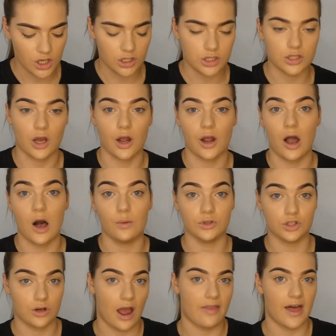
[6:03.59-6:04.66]
So I will
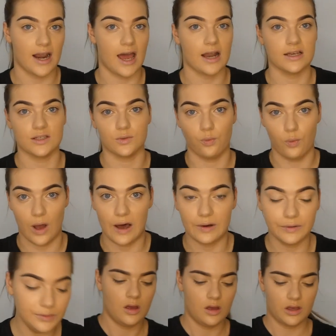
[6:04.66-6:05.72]
try that out as
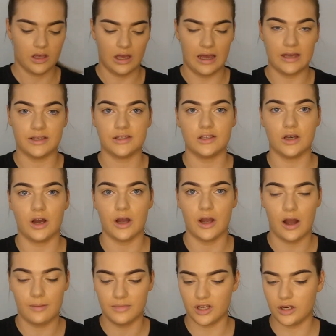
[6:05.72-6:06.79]
well. Okay, so
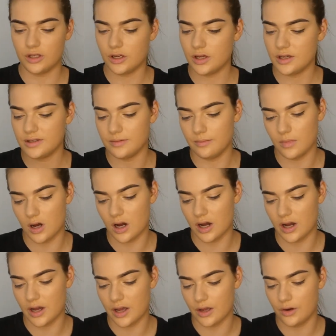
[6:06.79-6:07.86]
I'm going to use
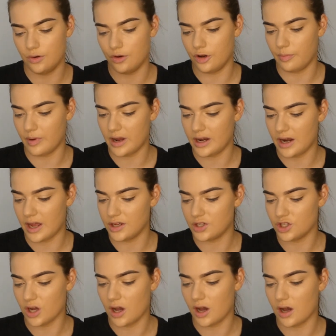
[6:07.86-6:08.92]
my Nude by
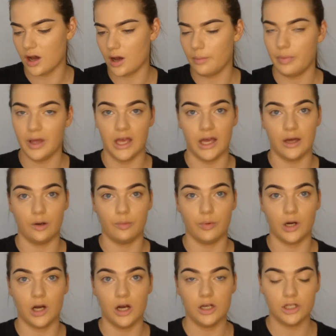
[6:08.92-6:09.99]
Nature powder
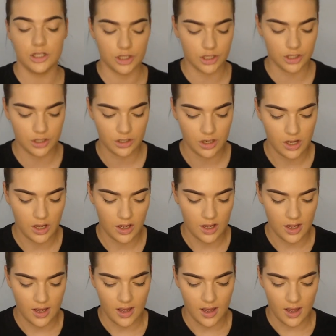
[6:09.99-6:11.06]
brush.
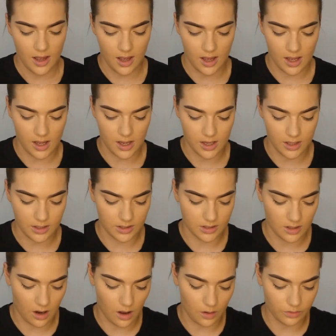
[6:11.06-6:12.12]
And
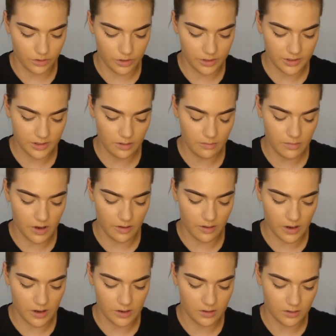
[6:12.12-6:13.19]
I'll use the
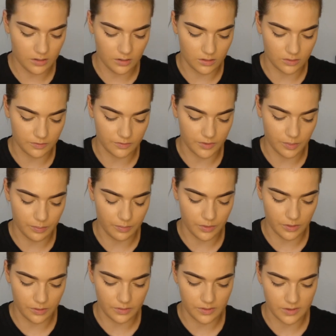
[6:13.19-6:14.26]
mirror of the
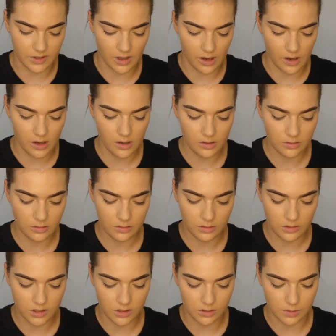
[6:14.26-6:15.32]
bronzer
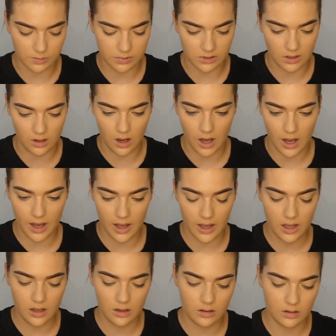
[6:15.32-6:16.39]
to
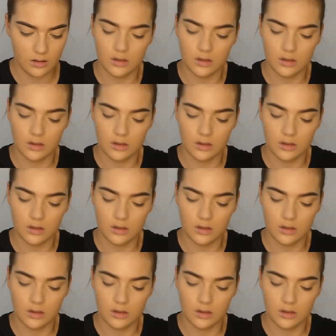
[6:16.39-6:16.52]
apply.